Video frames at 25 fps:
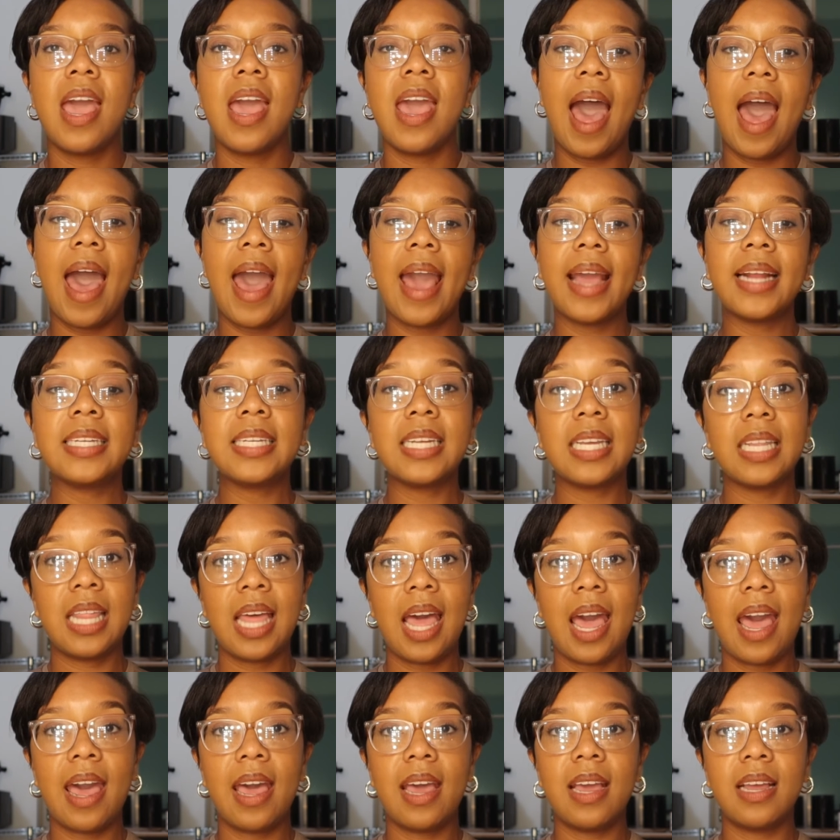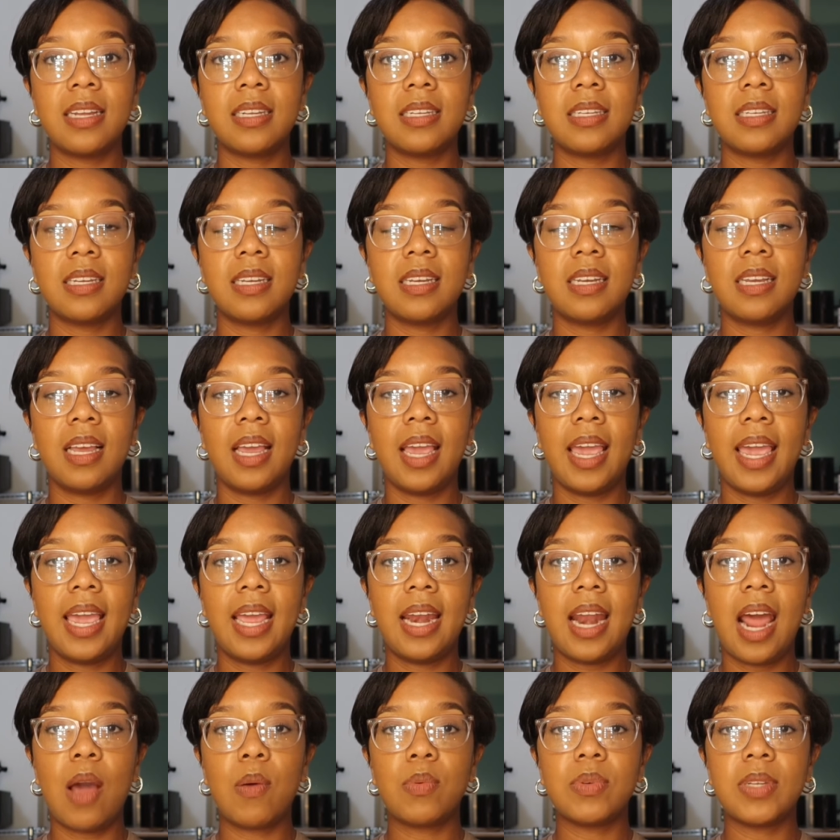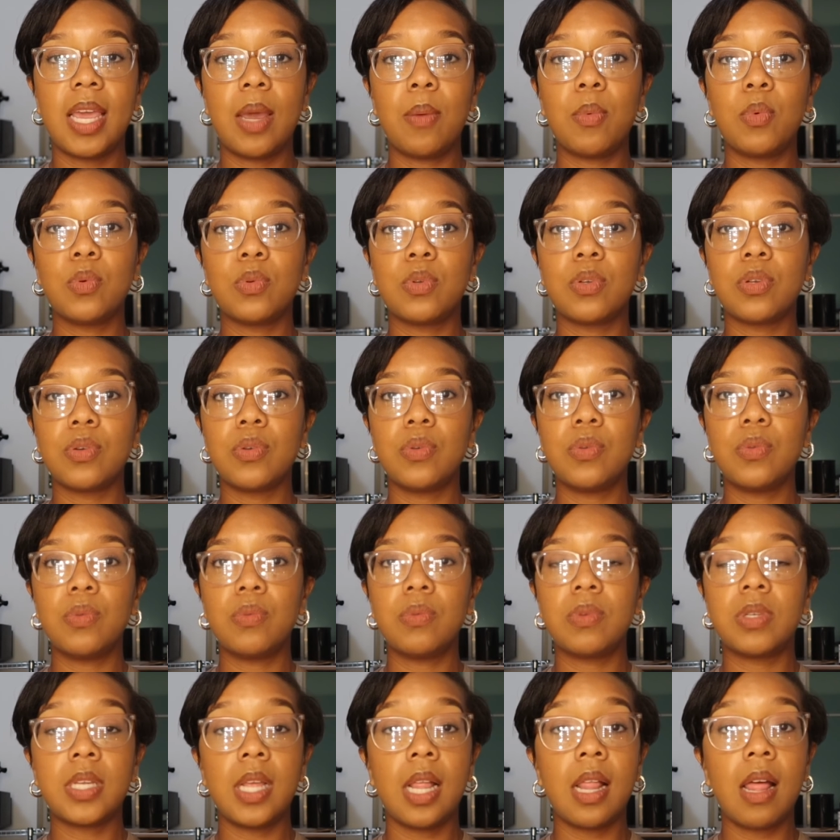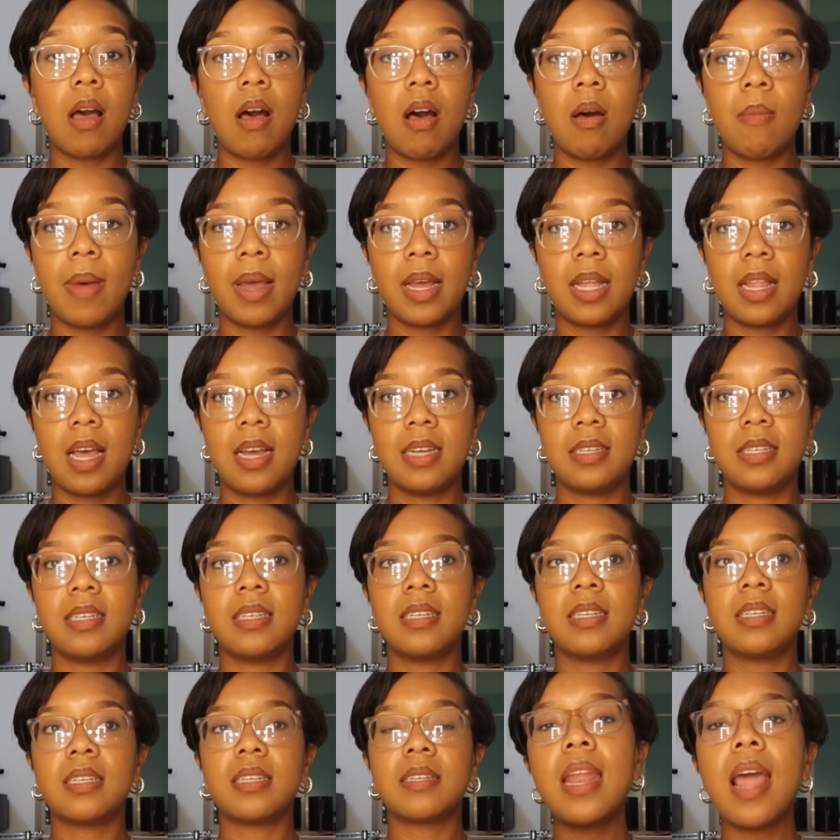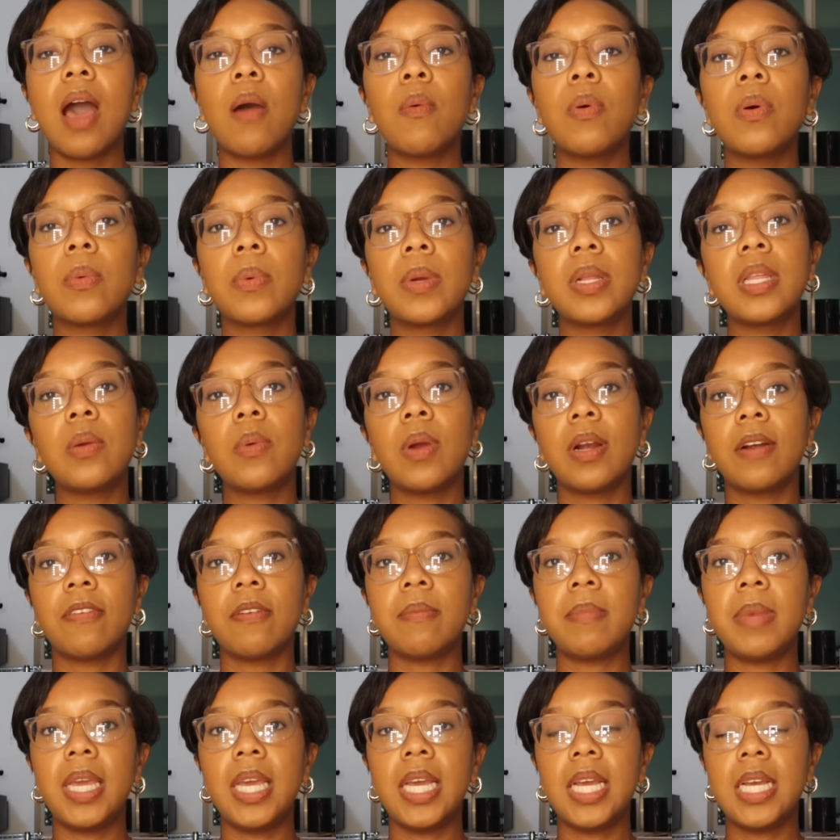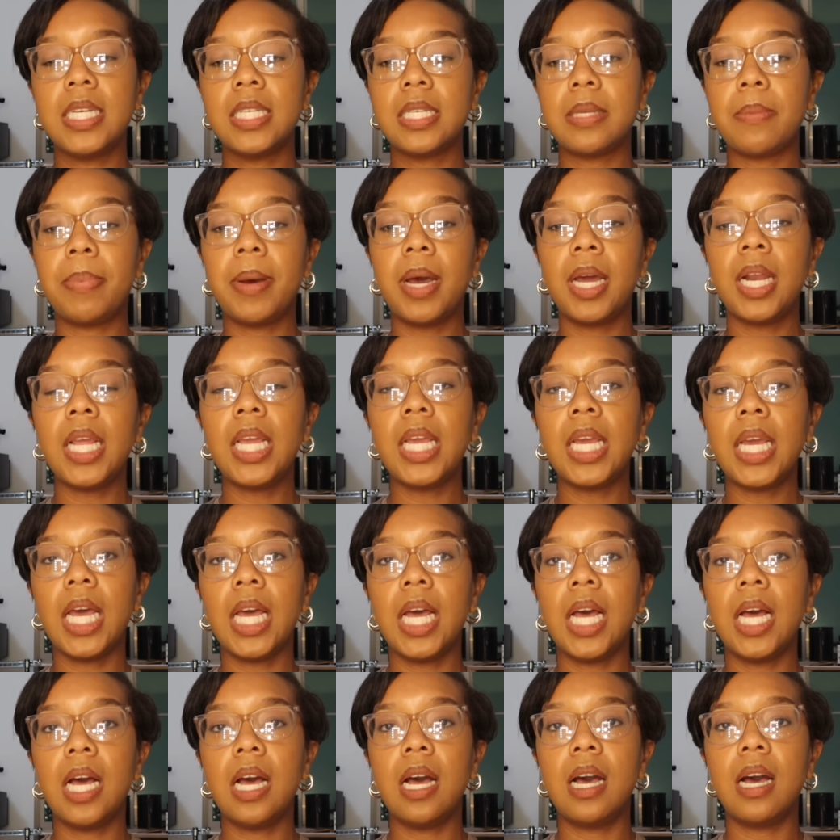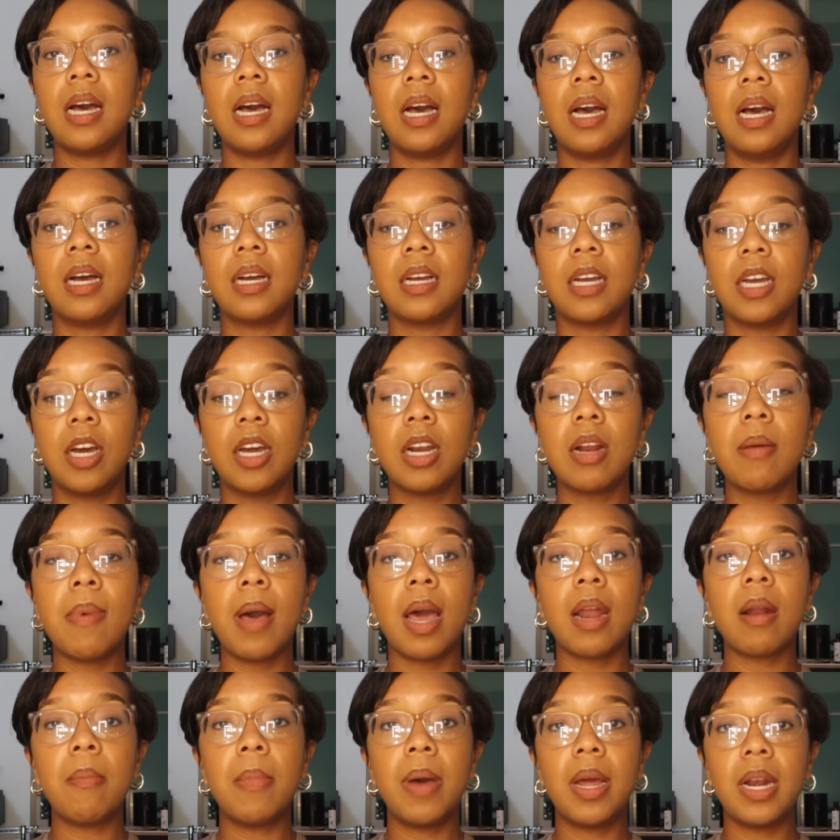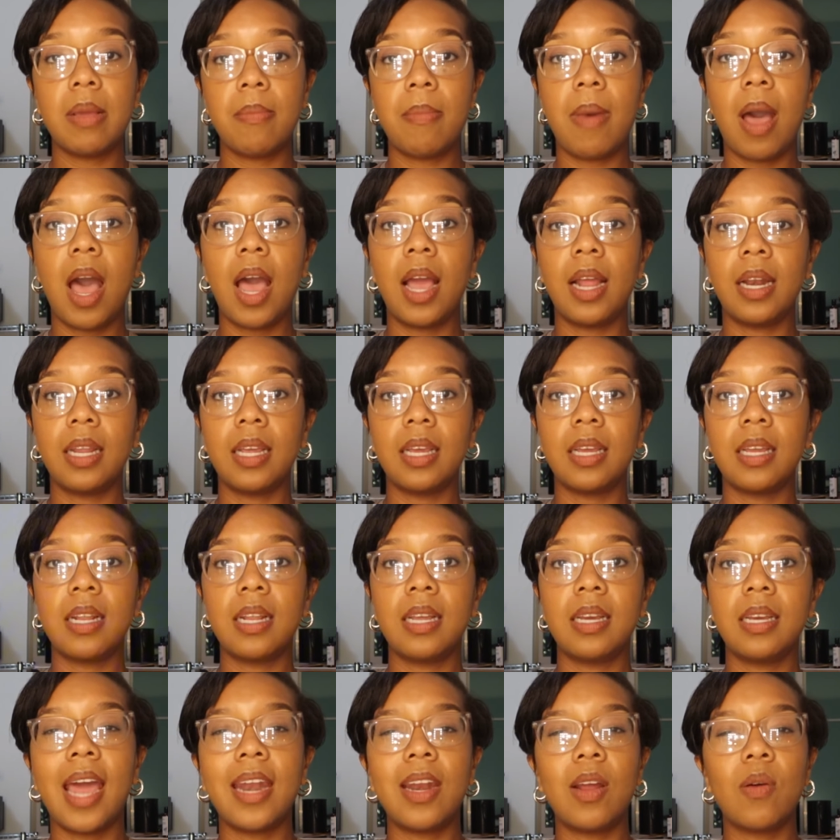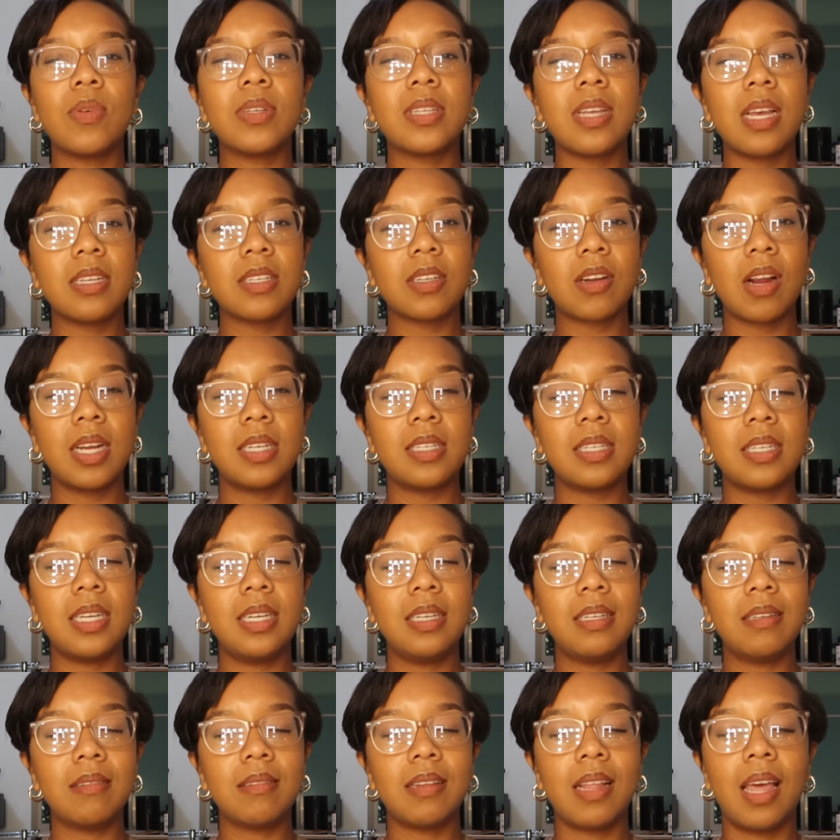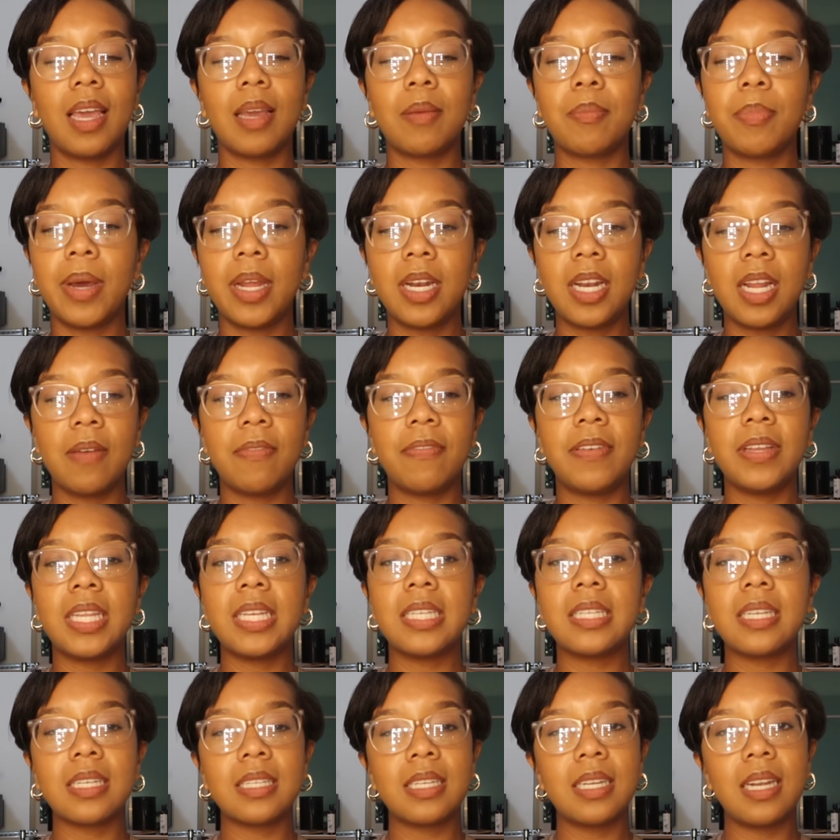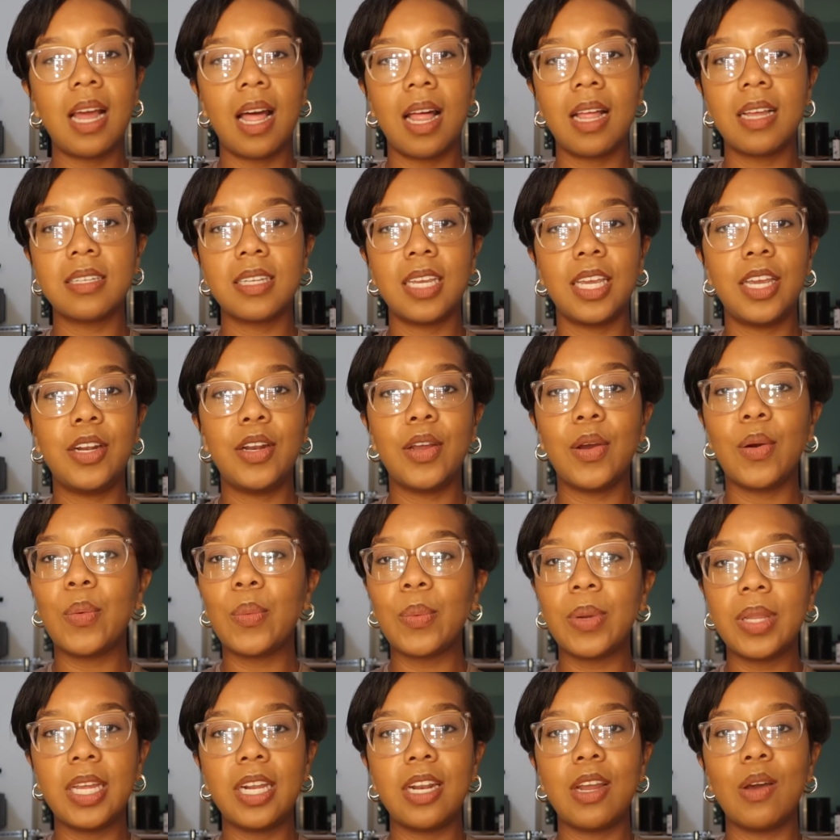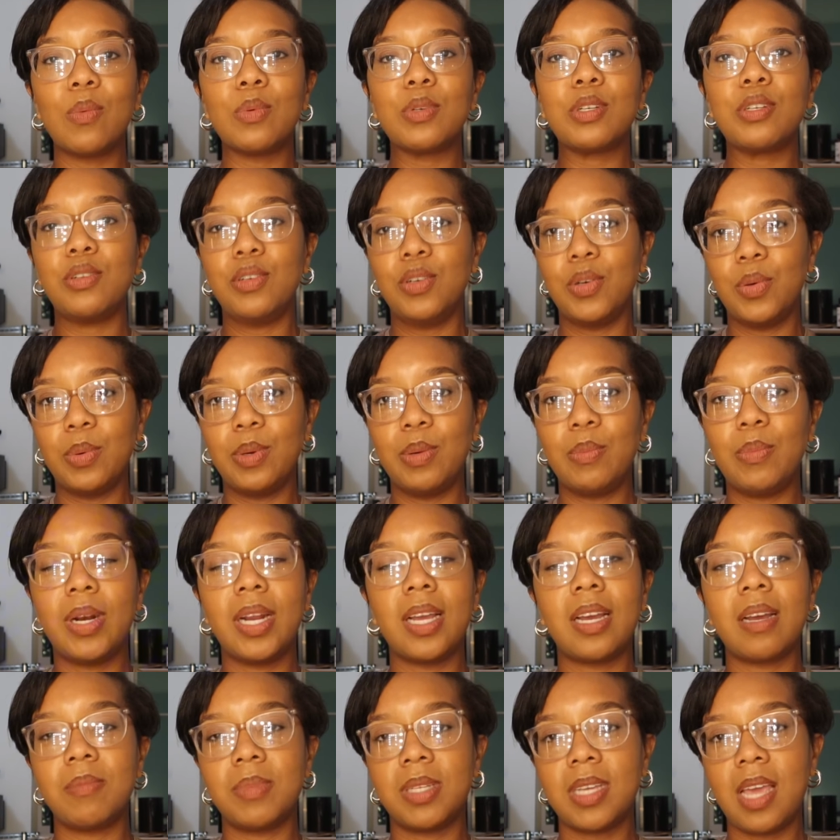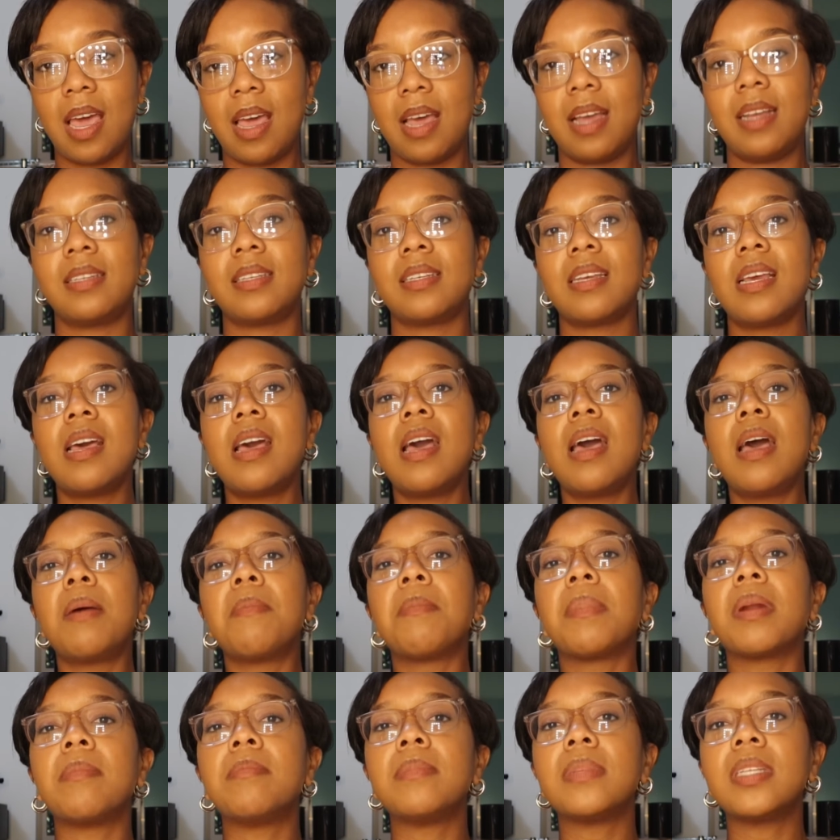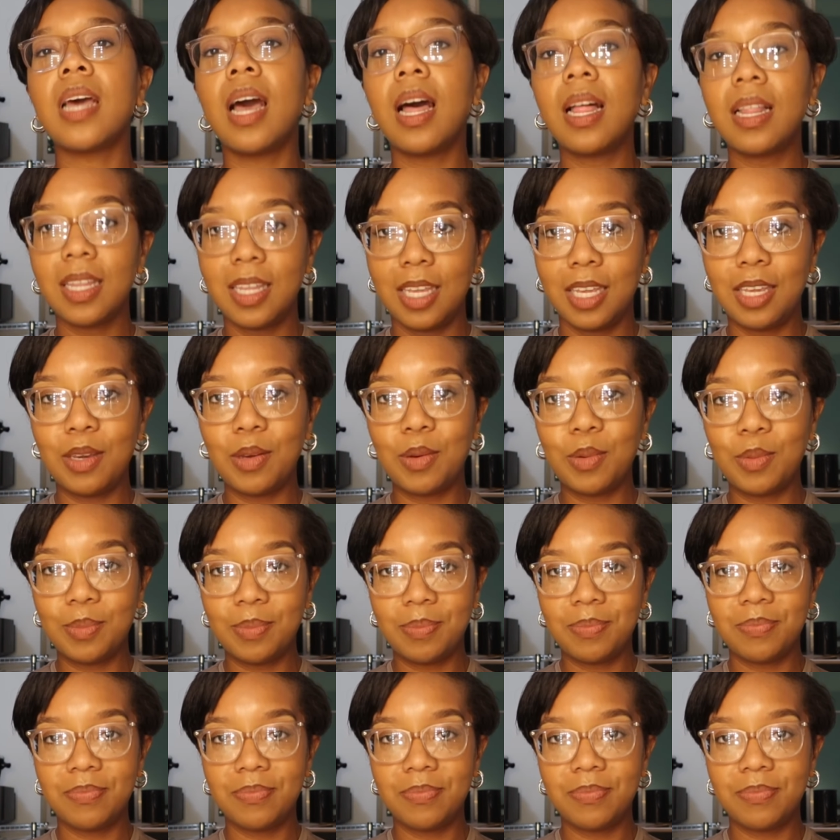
I did that and I was able to sell out all my classes. Now what really worked for me is putting a good amount of money behind it. I know it sounds crazy, like putting up $50, $60 and you don't really know what you're doing when it comes to ads, but I'm telling you,